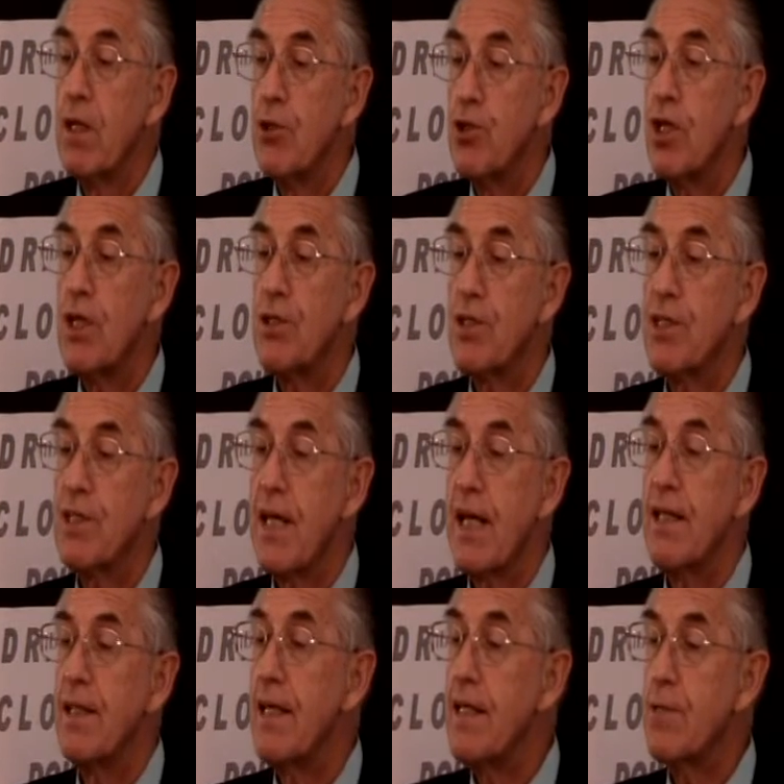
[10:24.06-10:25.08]
Jesus
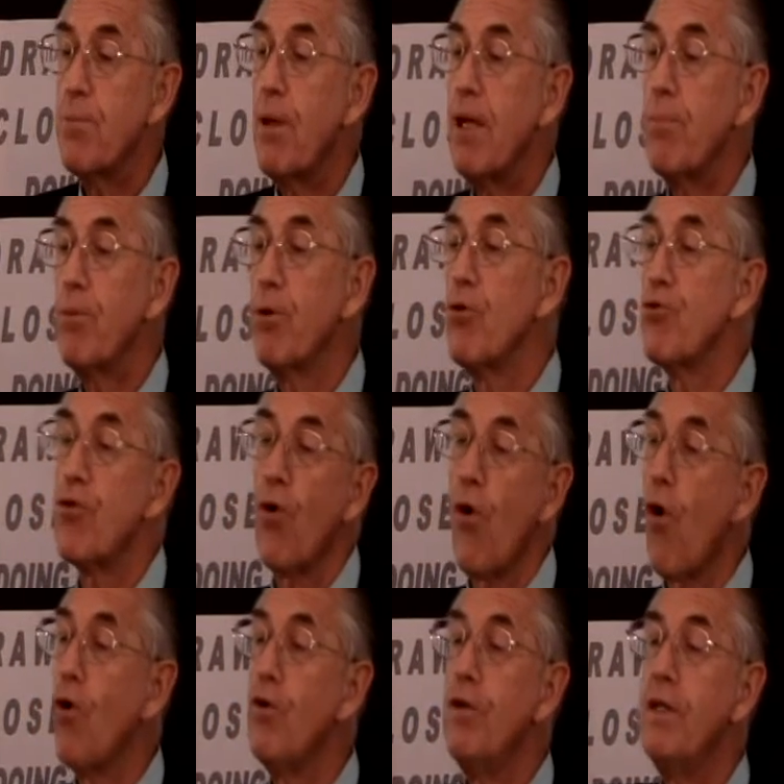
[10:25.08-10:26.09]
said, These people
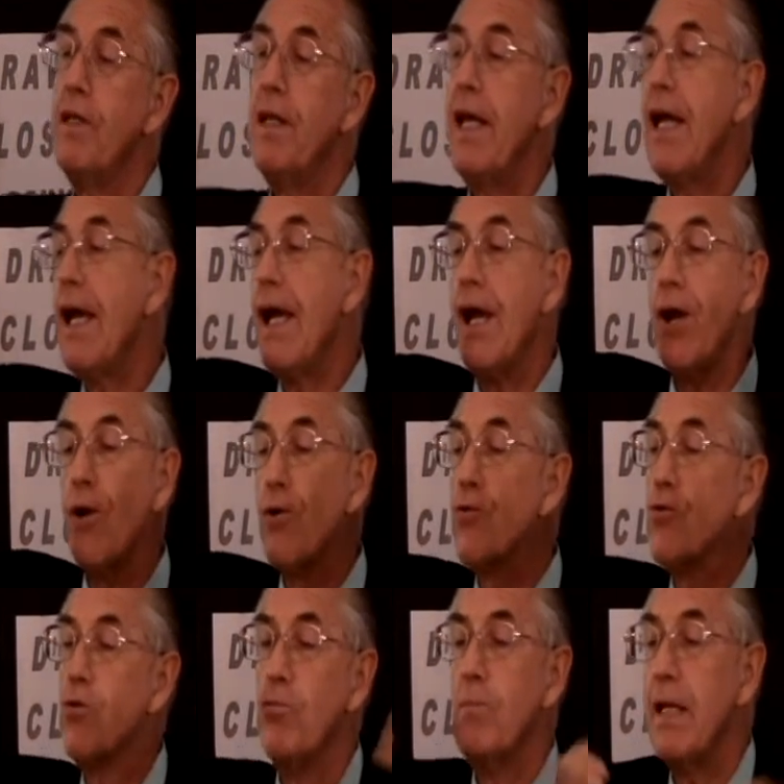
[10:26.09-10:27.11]
draw near
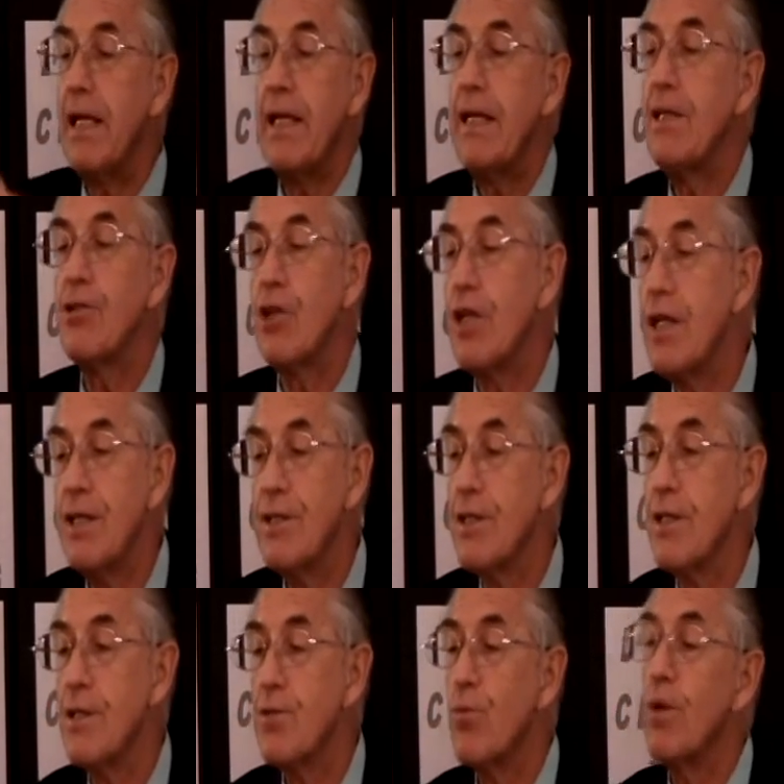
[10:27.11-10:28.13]
to me,
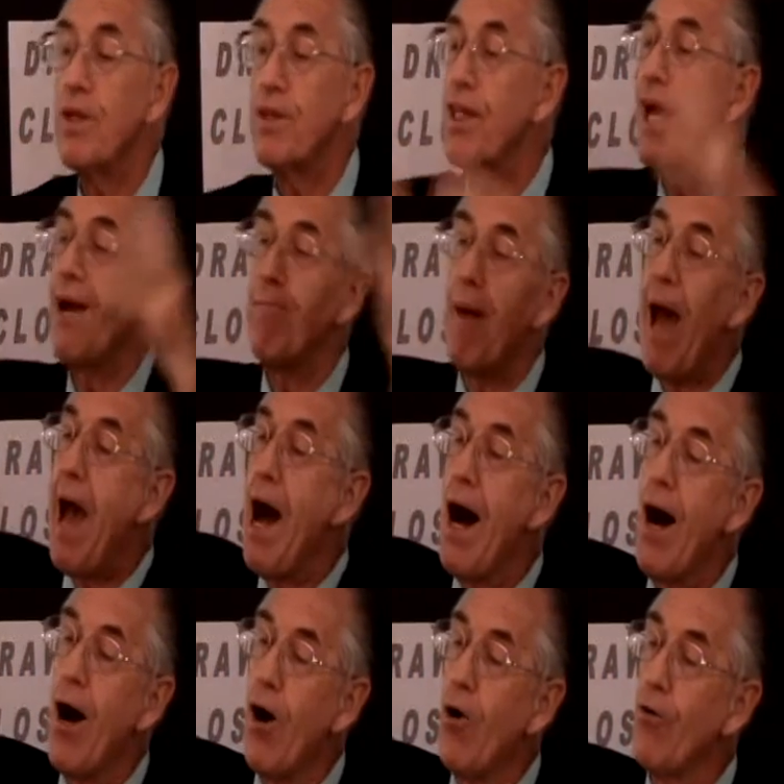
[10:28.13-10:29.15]
Jesus, with their
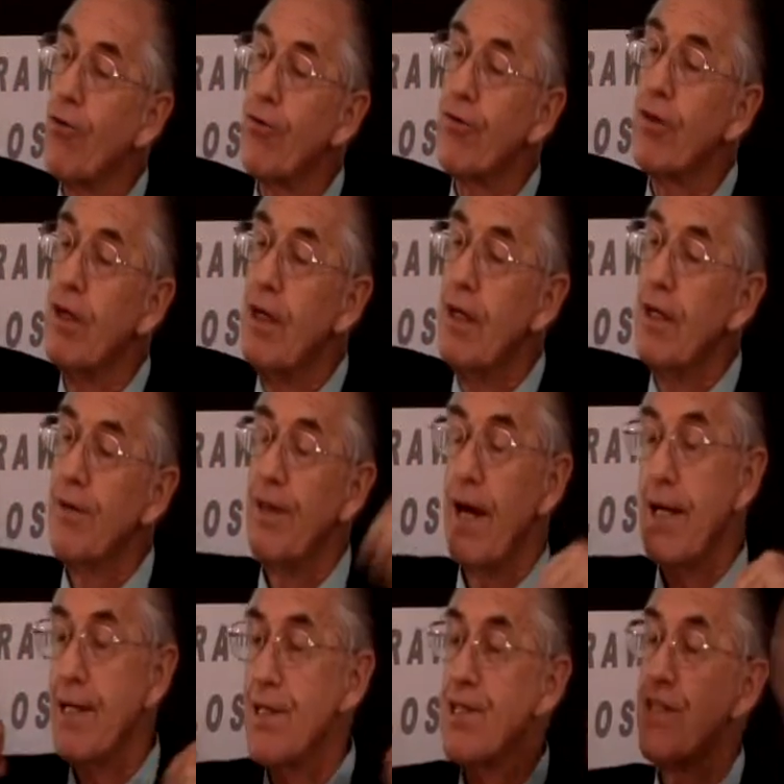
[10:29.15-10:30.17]
mouth.
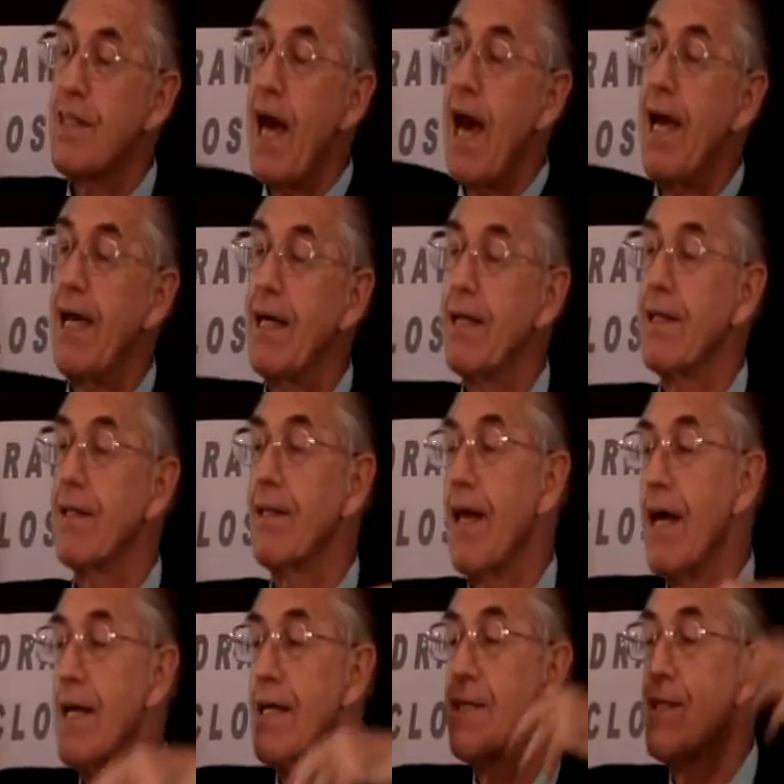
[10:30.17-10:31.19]
They say it,
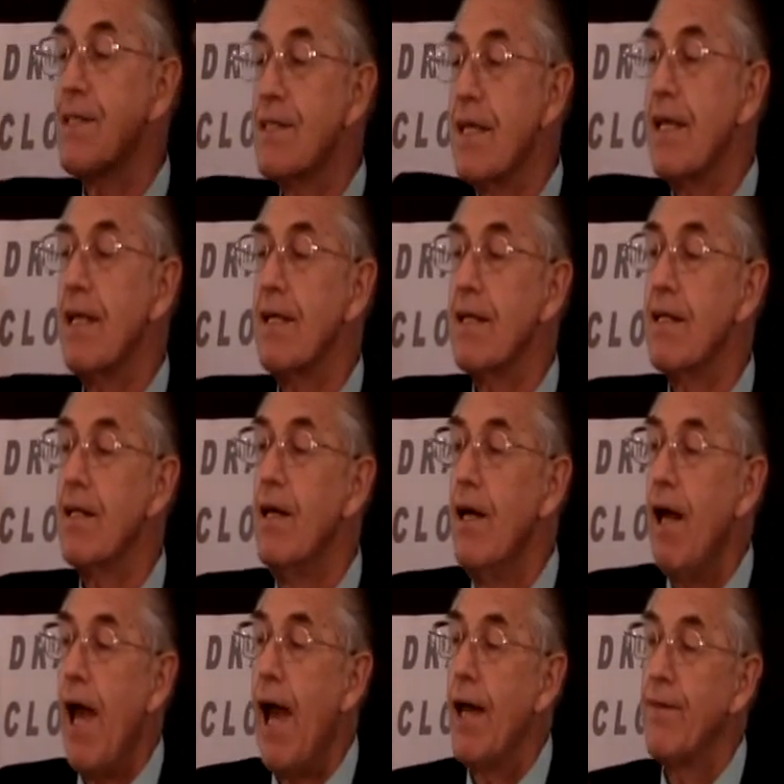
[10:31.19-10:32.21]
they sing it,
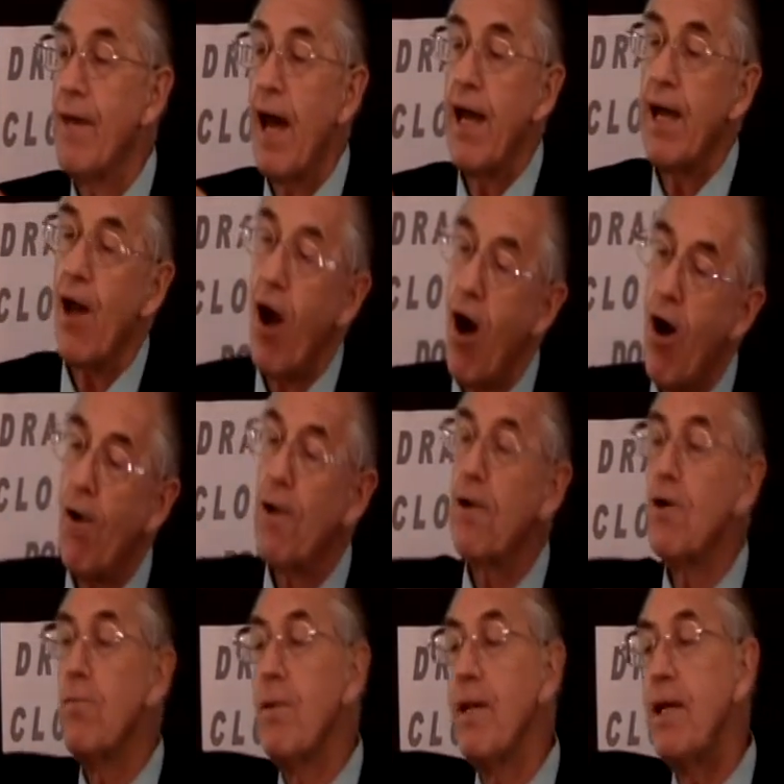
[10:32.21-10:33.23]
and they
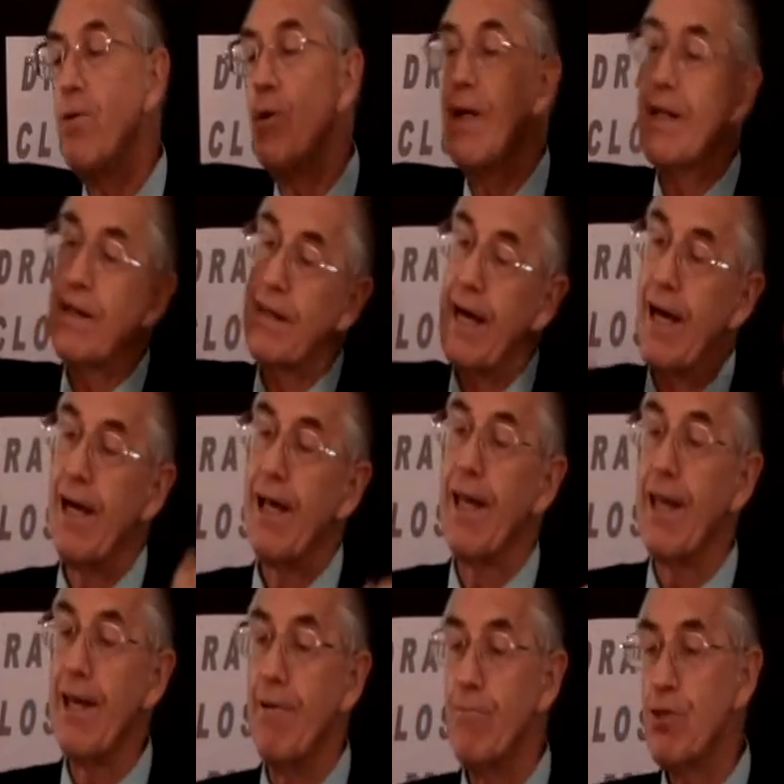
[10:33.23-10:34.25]
honor me with their
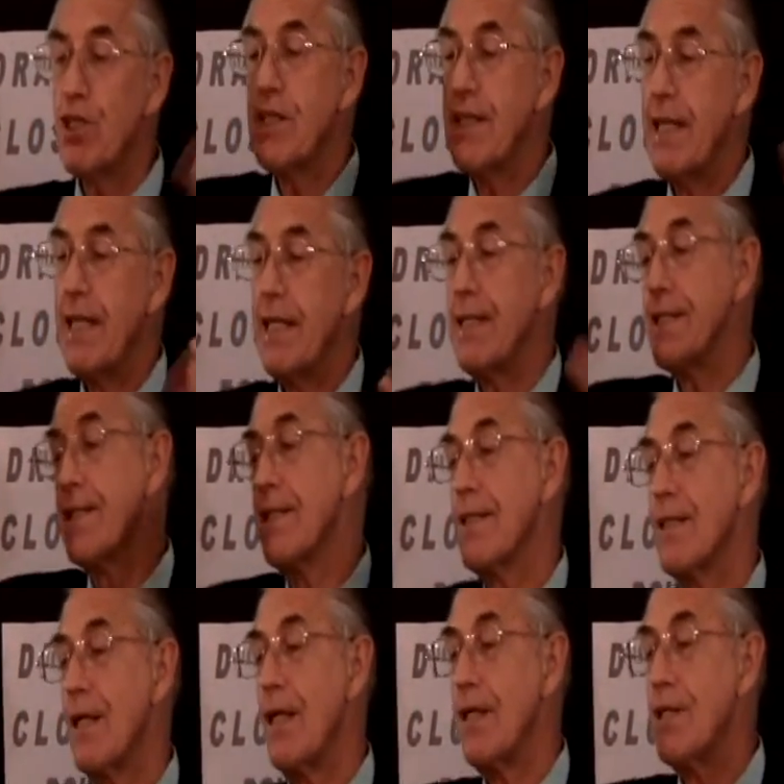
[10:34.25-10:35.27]
lips. Jesus,
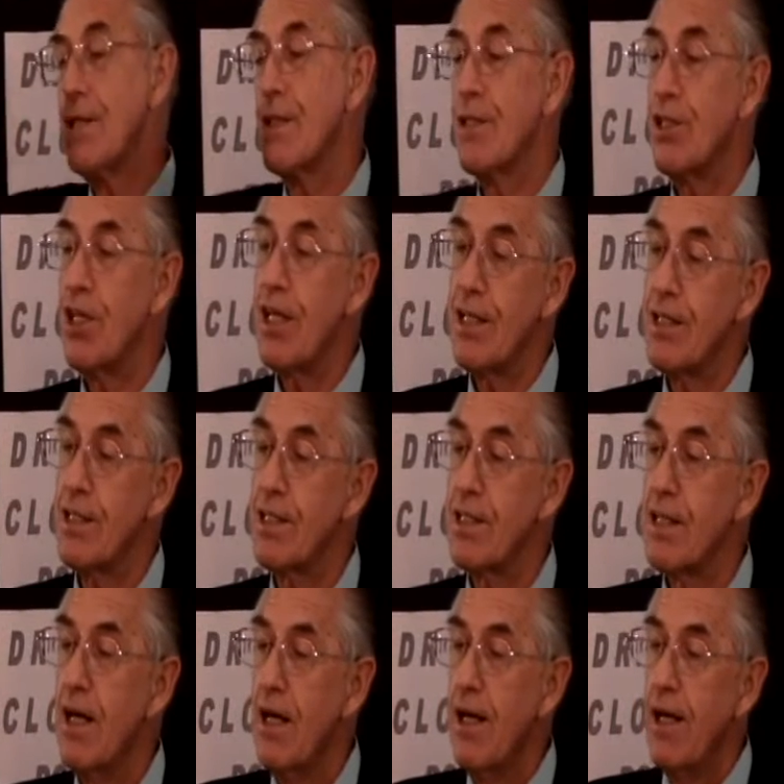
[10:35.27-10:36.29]
Jesus,
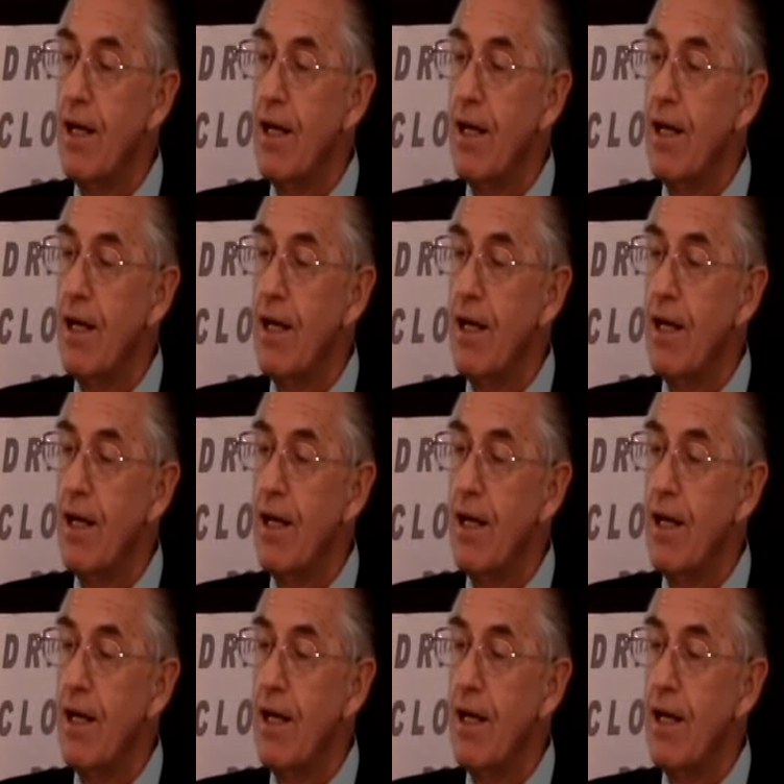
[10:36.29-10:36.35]
Jesus.